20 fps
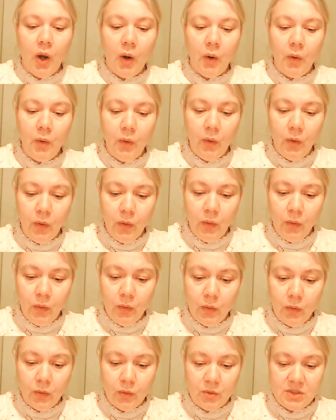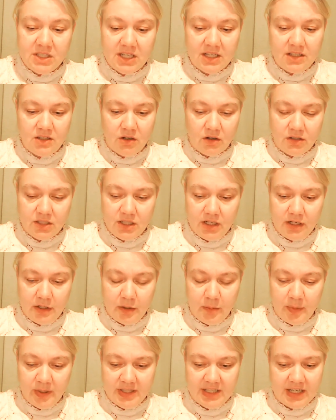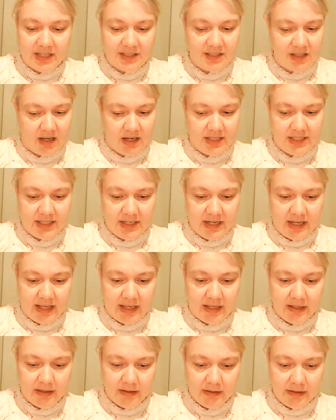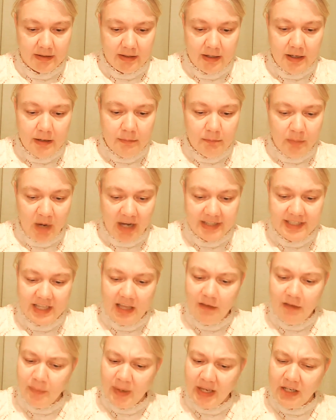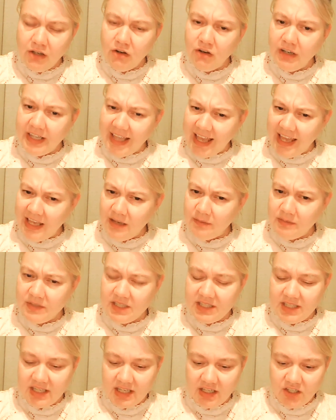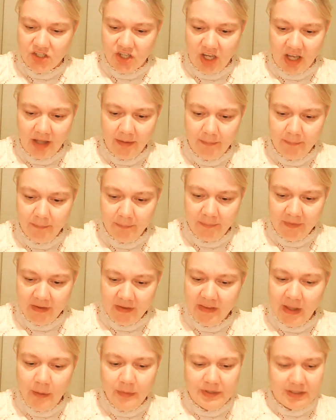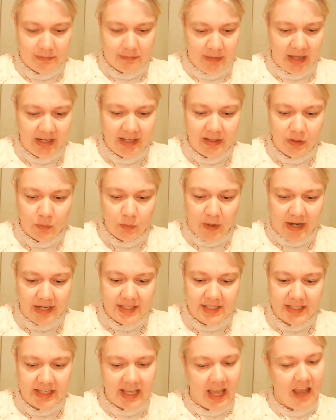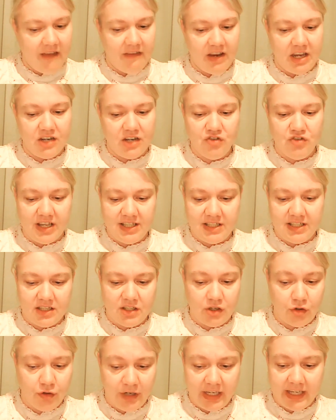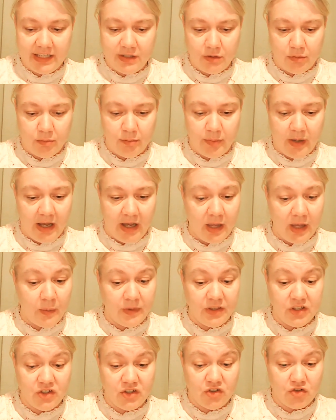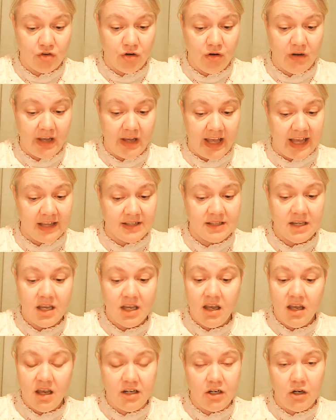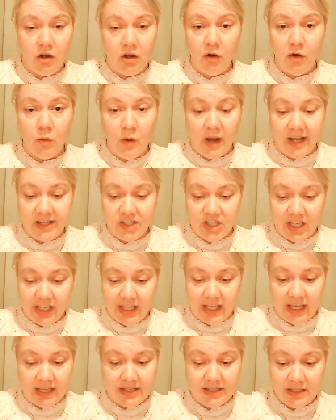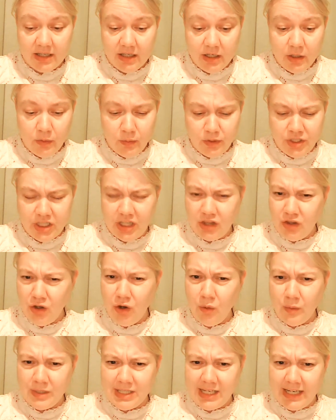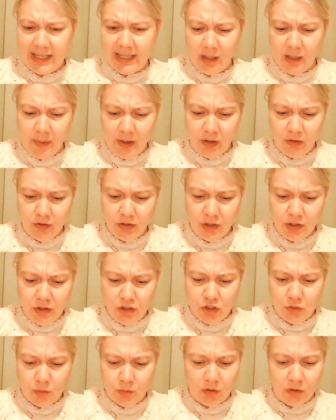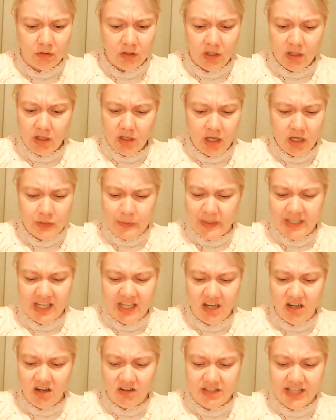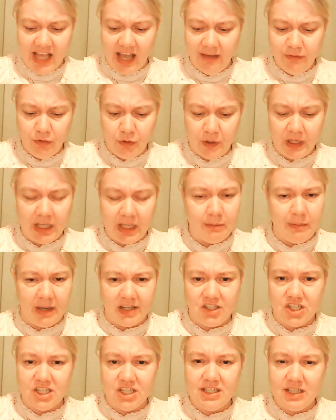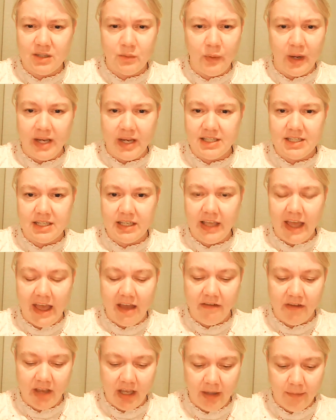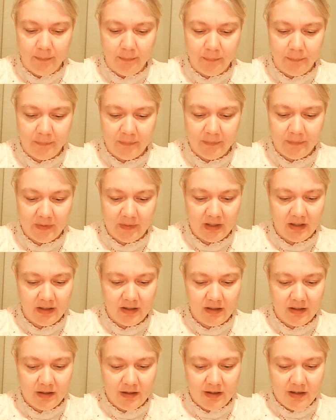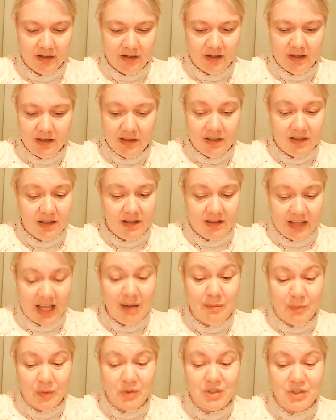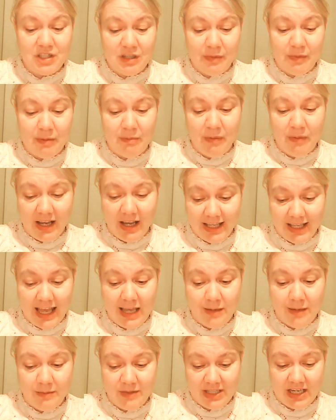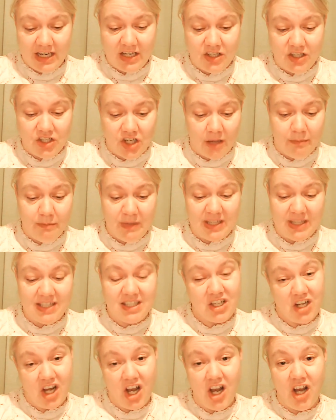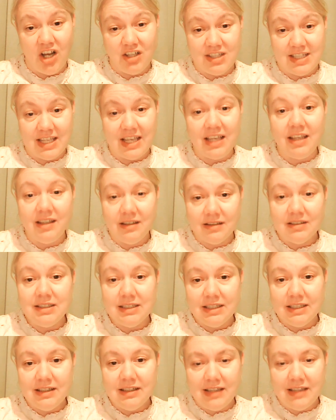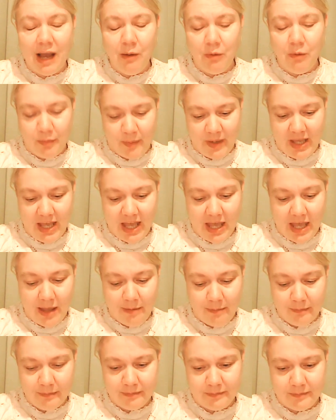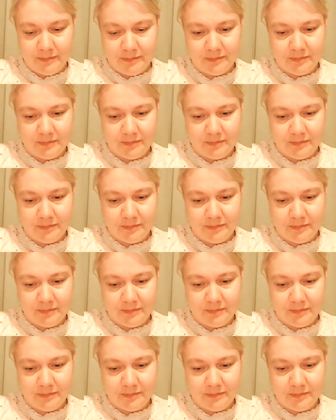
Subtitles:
Oh, said Dr. Lupus excitedly. Might it have been your games teacher? There was a man in the waiting area dressed as a cricket umpire with a straw hat and a long white jacket, which I thought was a little bit unusual, as we tend not to have cricket matches in the waiting area. That must have been my games teacher, Mr. Carsey. That would be him.